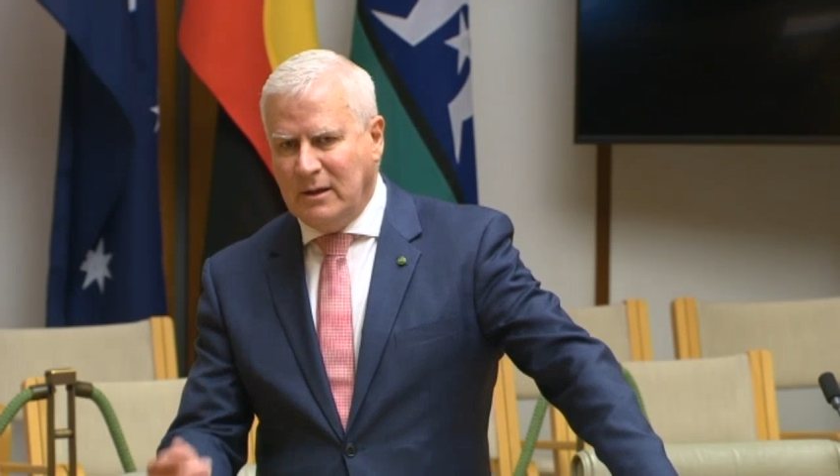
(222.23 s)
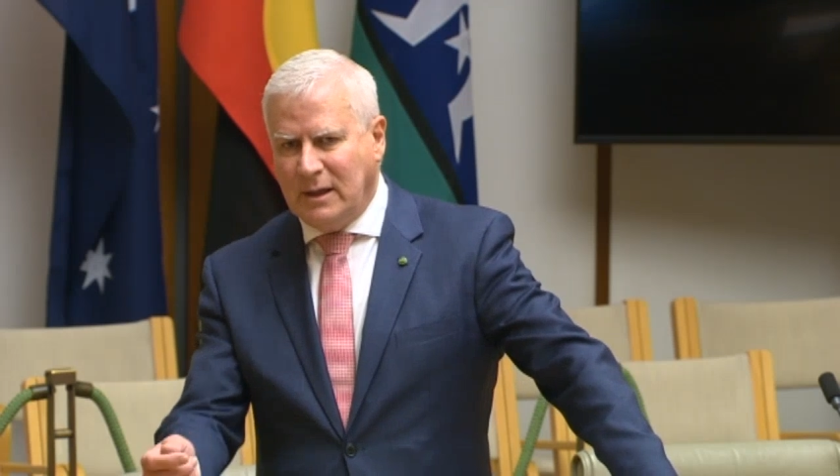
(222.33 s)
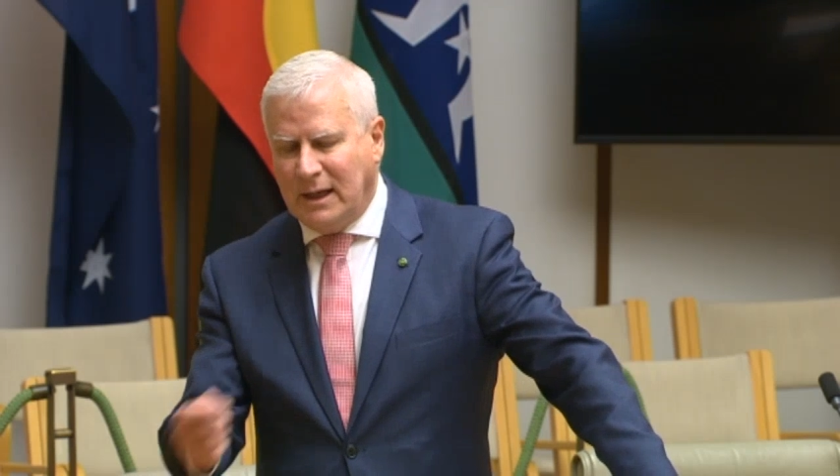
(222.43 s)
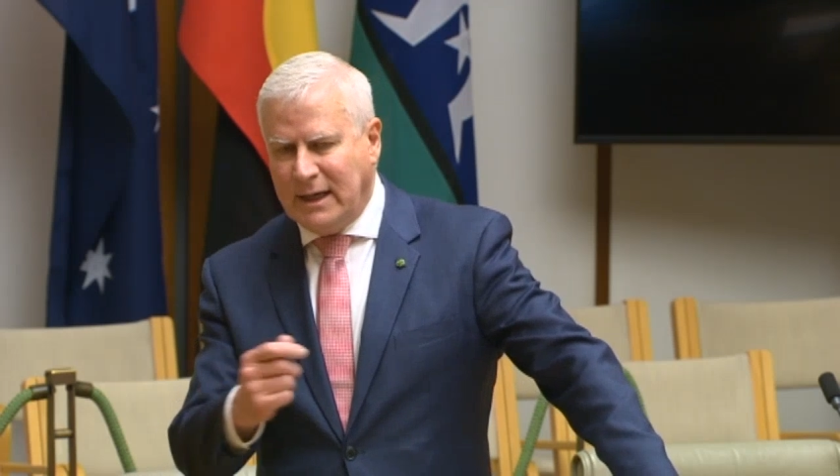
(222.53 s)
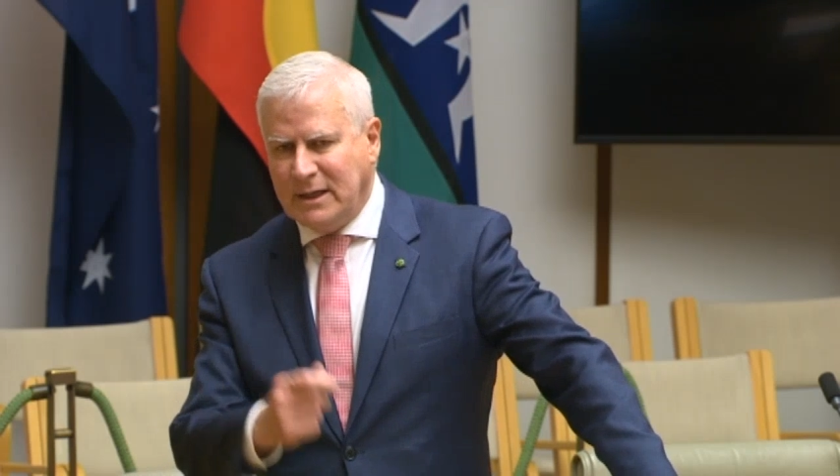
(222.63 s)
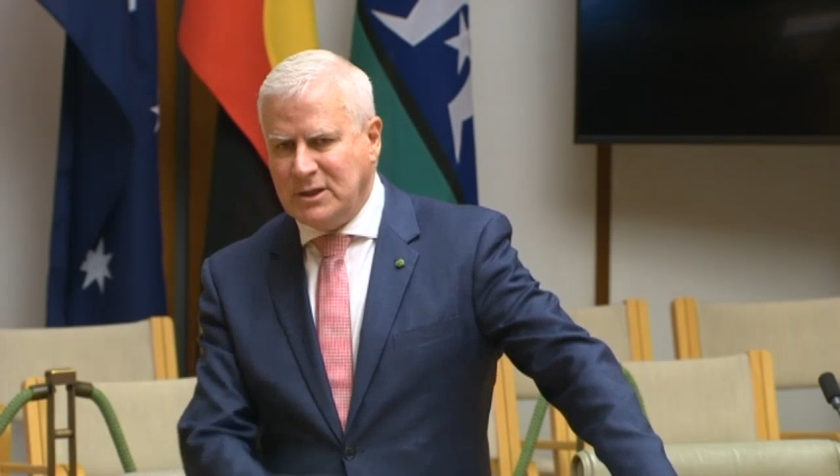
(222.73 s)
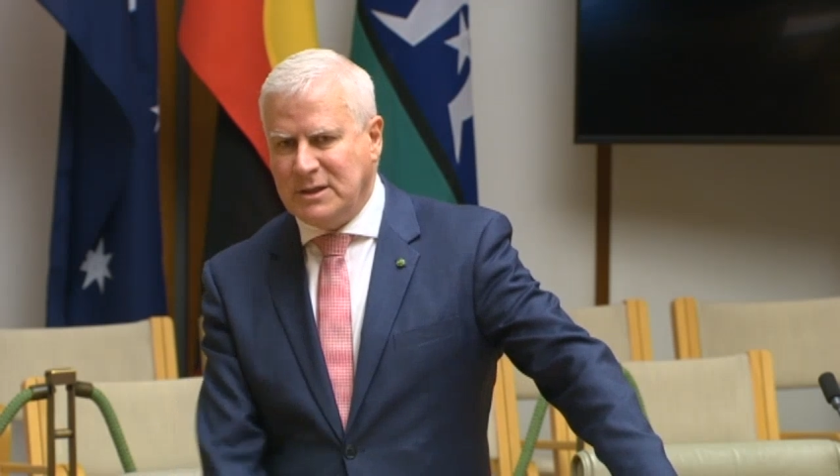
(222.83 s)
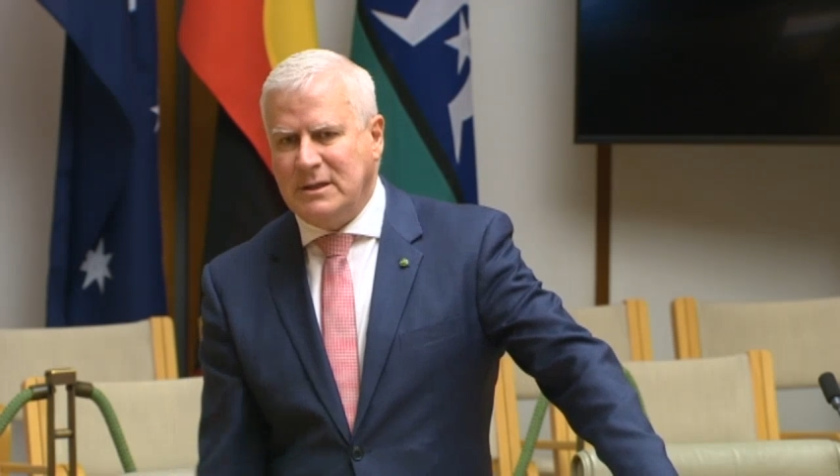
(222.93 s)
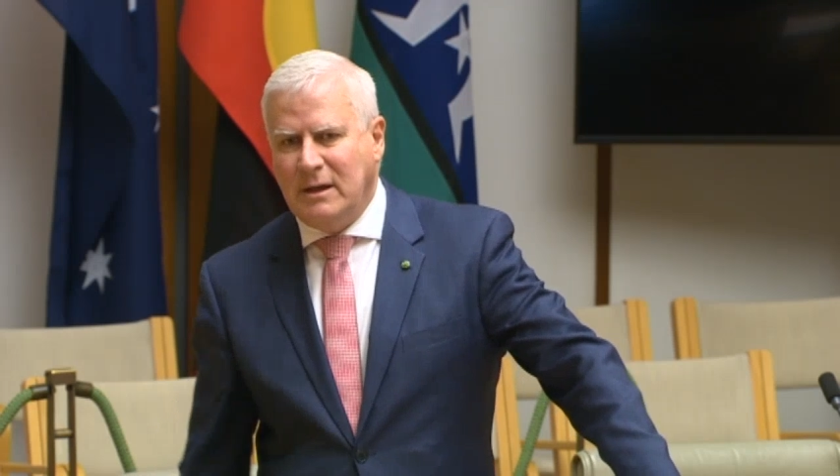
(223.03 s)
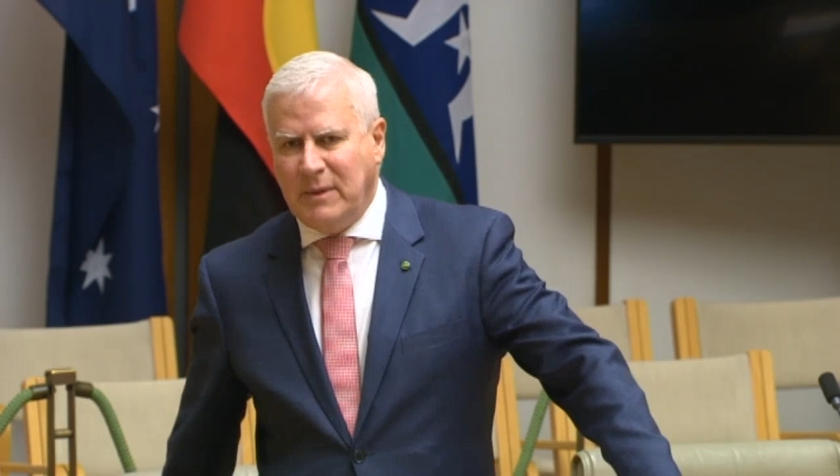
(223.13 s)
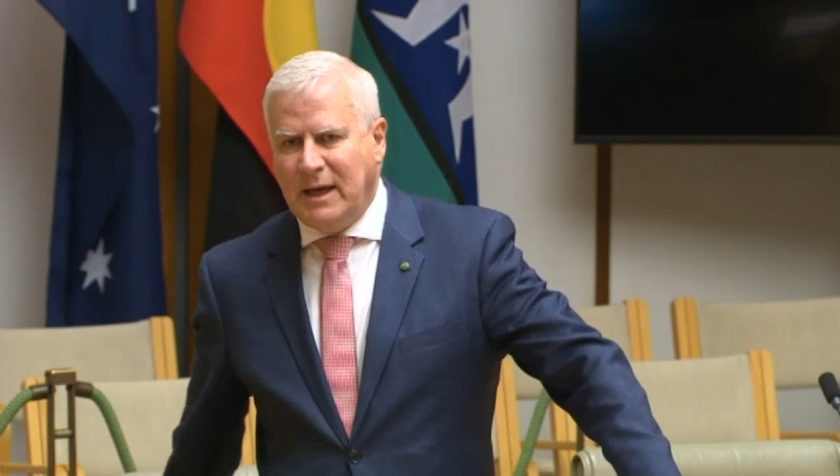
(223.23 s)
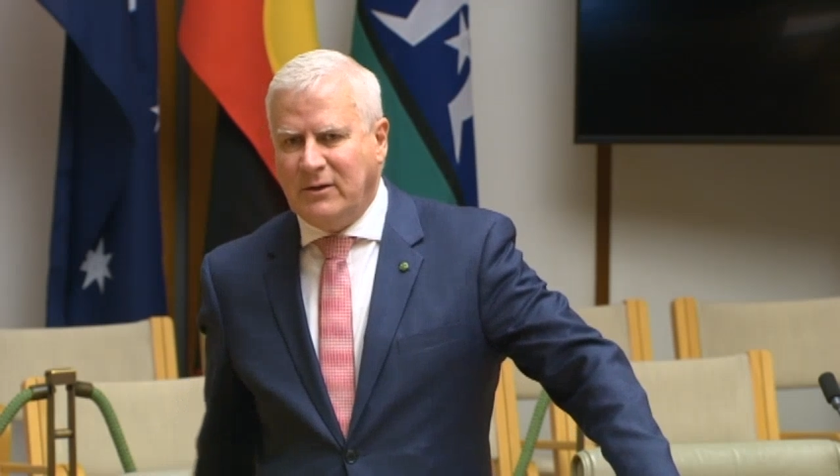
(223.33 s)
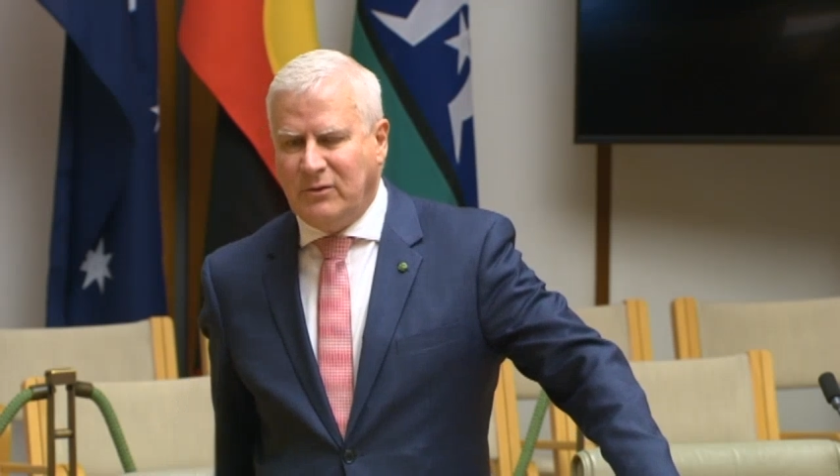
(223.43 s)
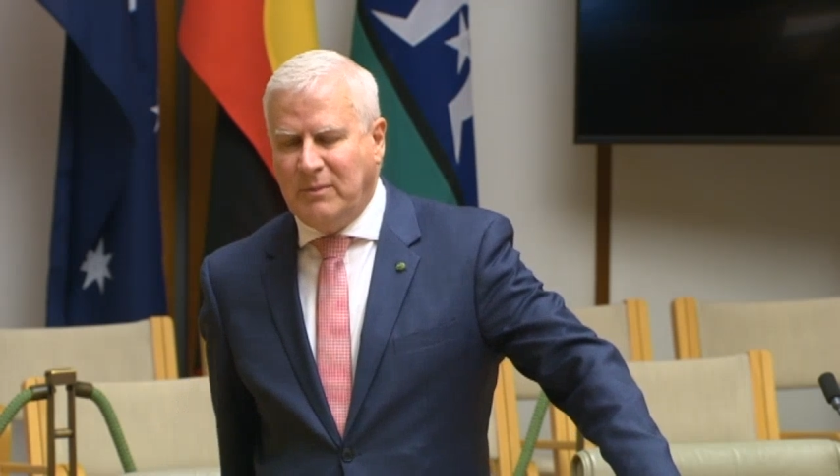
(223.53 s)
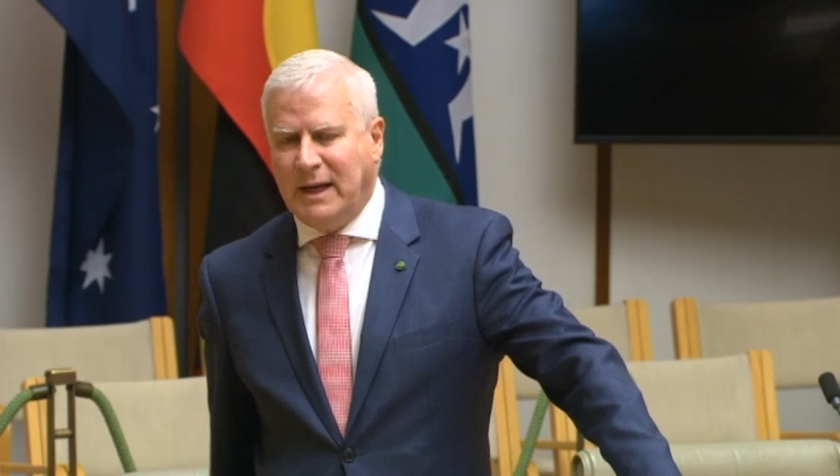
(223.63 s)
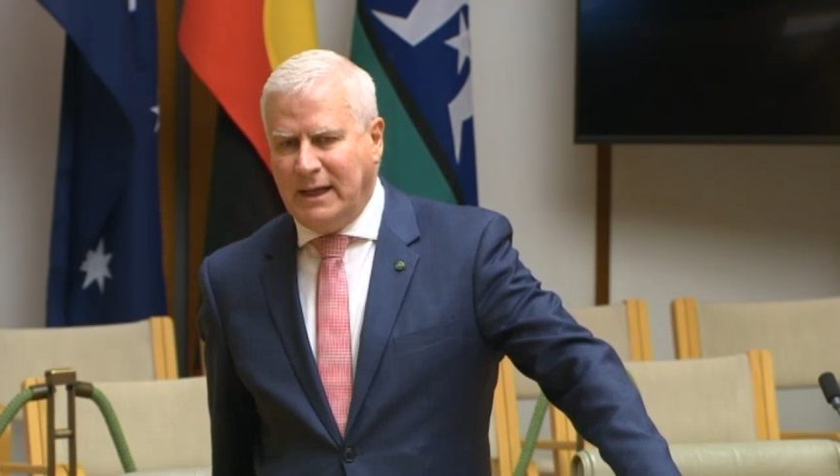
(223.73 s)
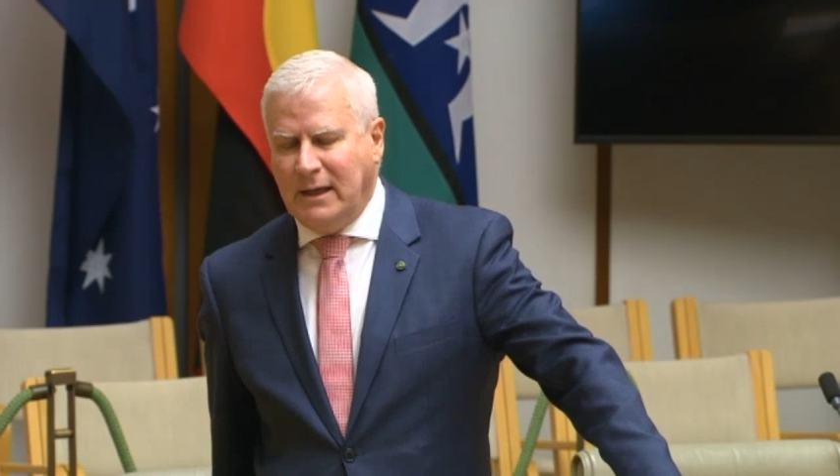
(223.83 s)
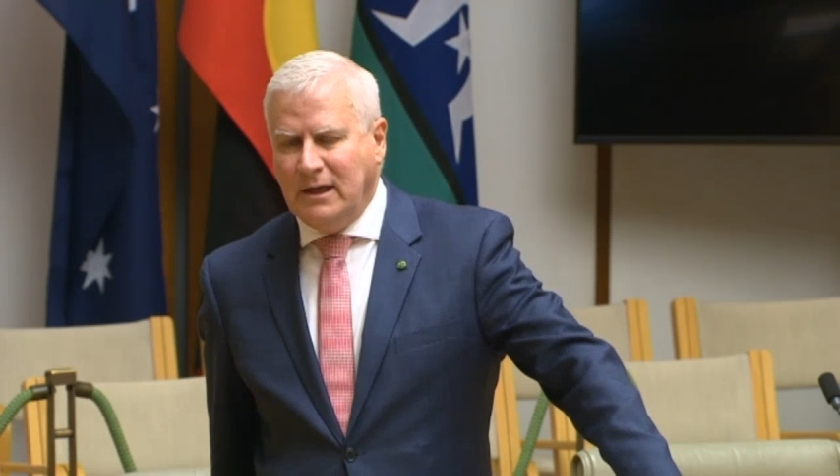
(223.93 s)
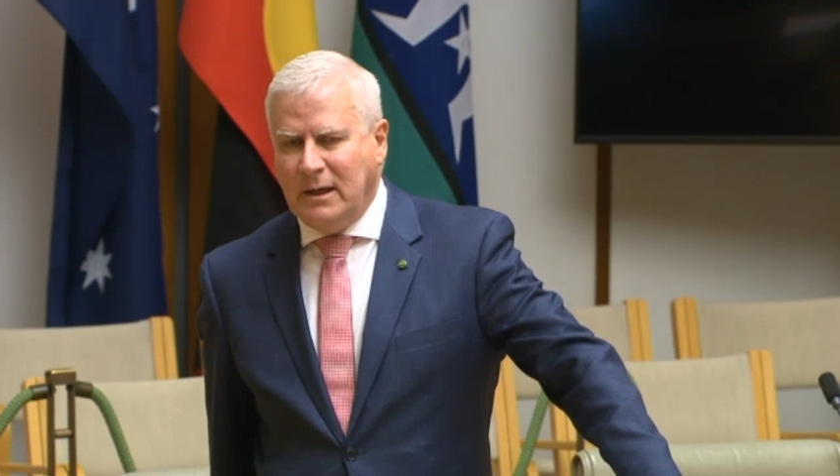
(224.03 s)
the largest amount of money